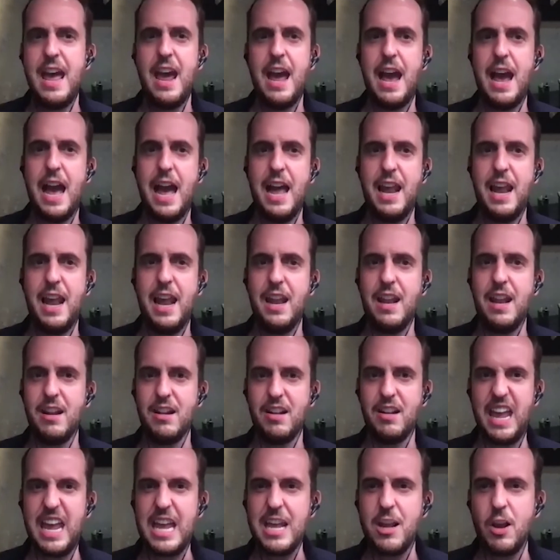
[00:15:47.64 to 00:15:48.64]
and
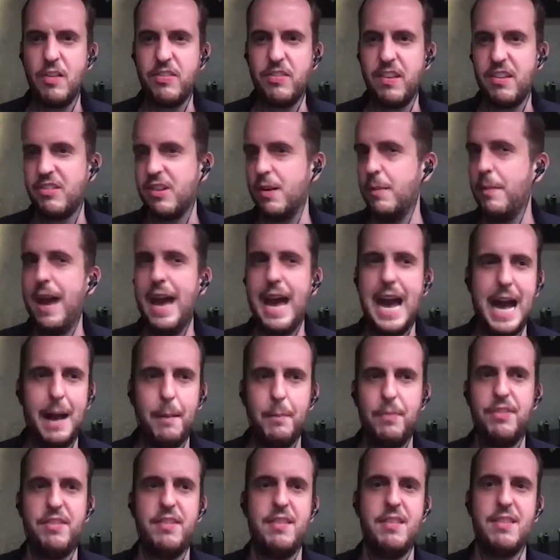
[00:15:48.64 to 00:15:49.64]
ecosystem
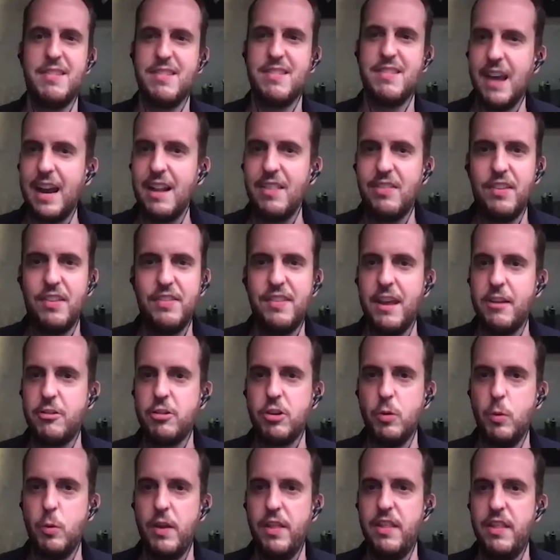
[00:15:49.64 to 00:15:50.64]
apps and sites, etc.
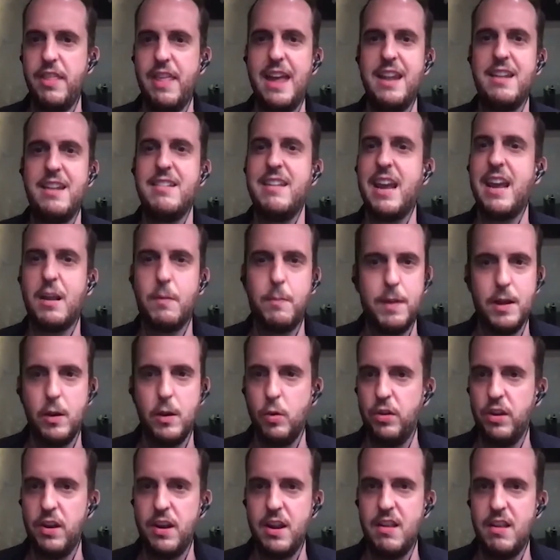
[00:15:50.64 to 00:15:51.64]
Whether they're deck
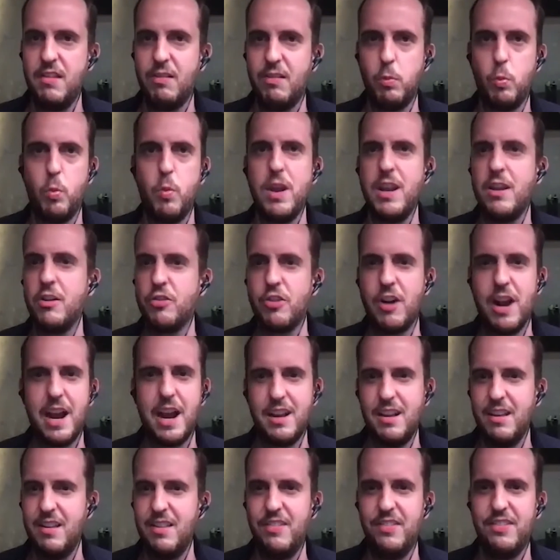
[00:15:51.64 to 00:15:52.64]
builders, win
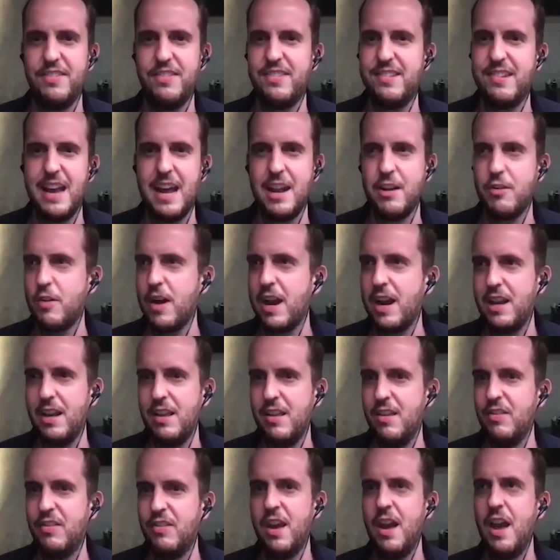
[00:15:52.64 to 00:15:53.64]
trackers, stat trackers,